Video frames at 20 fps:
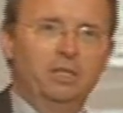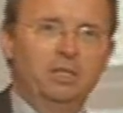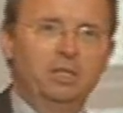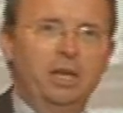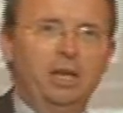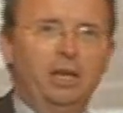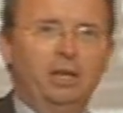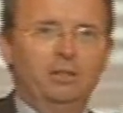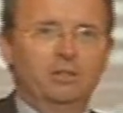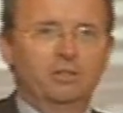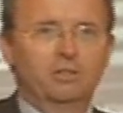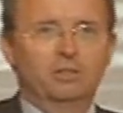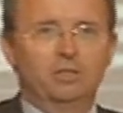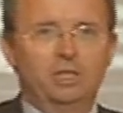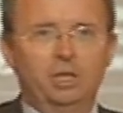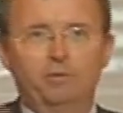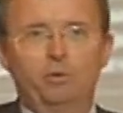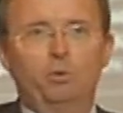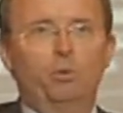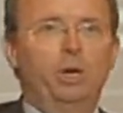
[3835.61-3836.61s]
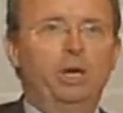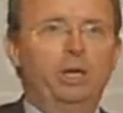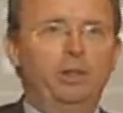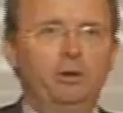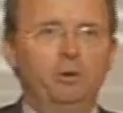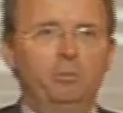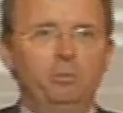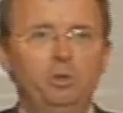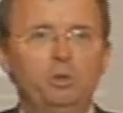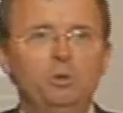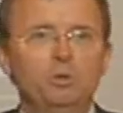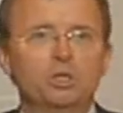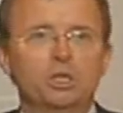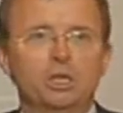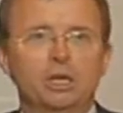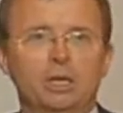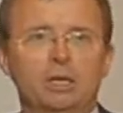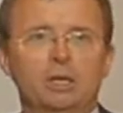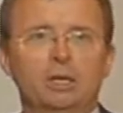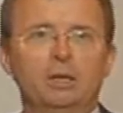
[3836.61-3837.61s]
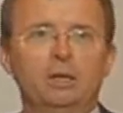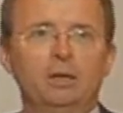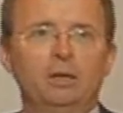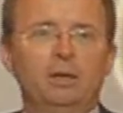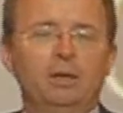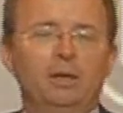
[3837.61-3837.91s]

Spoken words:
States give away their music